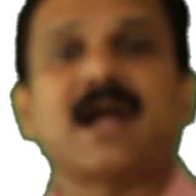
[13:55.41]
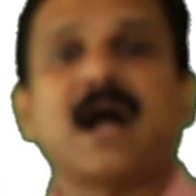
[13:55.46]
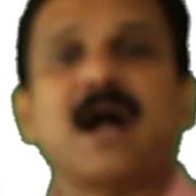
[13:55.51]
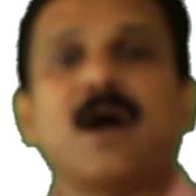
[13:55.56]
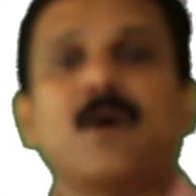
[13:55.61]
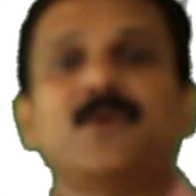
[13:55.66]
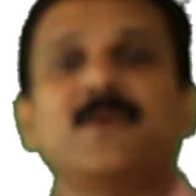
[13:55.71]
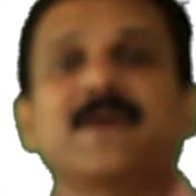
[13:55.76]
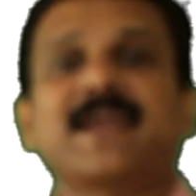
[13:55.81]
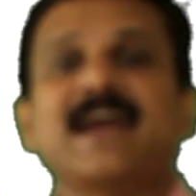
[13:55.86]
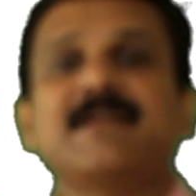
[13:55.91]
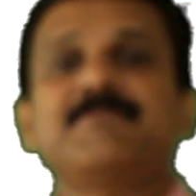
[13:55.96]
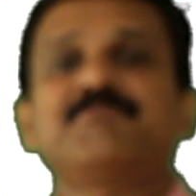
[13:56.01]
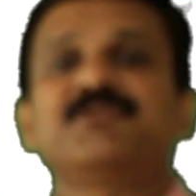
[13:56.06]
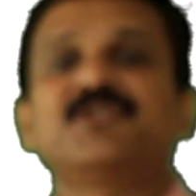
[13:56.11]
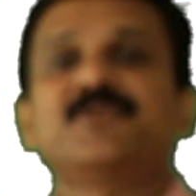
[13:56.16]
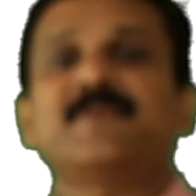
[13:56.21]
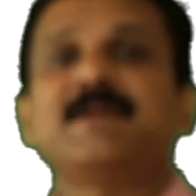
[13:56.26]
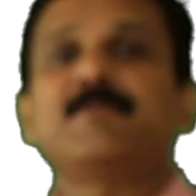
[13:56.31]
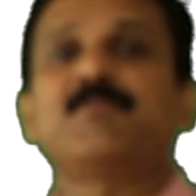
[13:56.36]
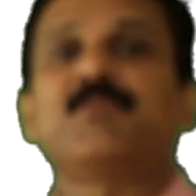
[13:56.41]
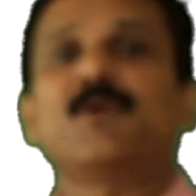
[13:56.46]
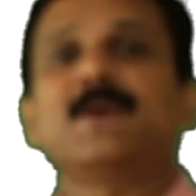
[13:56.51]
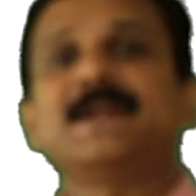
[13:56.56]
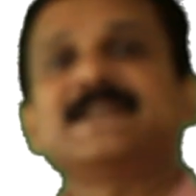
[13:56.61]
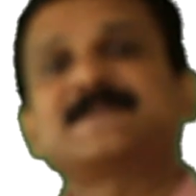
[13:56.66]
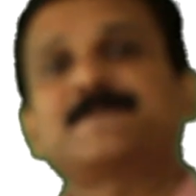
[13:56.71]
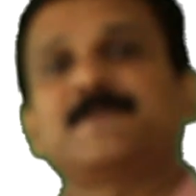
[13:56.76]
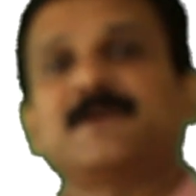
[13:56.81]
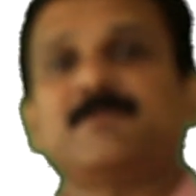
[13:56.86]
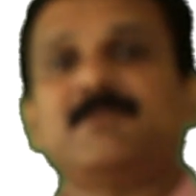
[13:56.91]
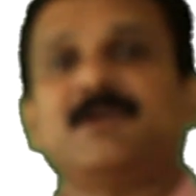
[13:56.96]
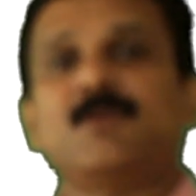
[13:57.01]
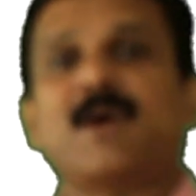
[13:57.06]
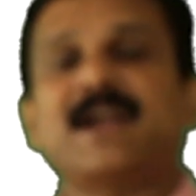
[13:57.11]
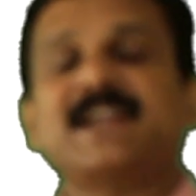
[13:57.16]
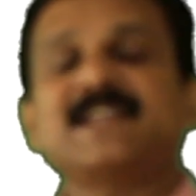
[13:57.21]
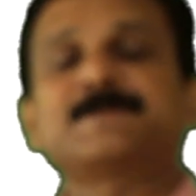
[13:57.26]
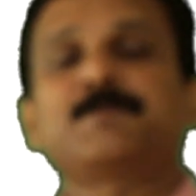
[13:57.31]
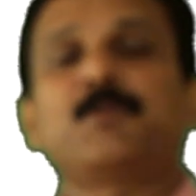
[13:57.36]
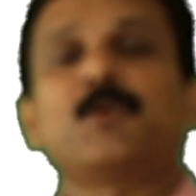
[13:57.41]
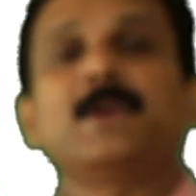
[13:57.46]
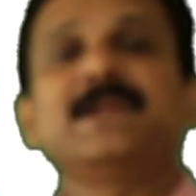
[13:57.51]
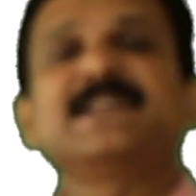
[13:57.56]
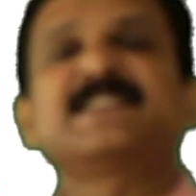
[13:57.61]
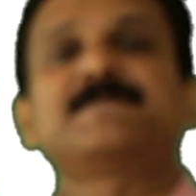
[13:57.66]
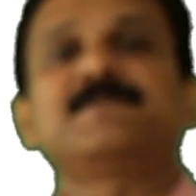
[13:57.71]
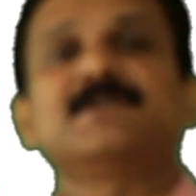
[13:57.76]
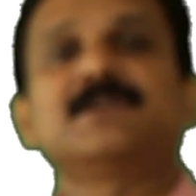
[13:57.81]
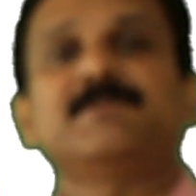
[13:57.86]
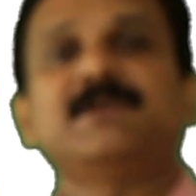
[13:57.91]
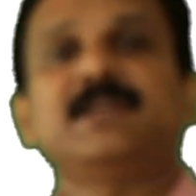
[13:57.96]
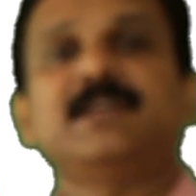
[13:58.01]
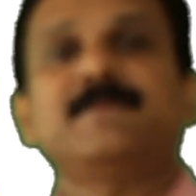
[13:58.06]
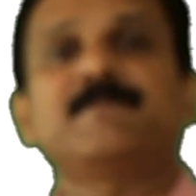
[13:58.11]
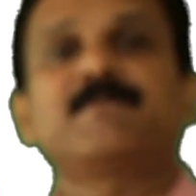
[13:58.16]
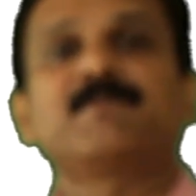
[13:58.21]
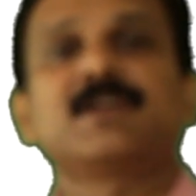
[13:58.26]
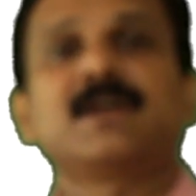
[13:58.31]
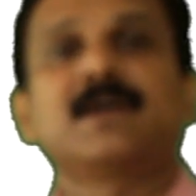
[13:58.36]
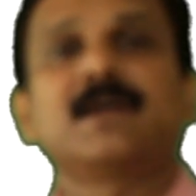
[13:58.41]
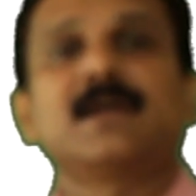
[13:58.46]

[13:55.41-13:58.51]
How you can prevent polyspermy? What is polyspermy?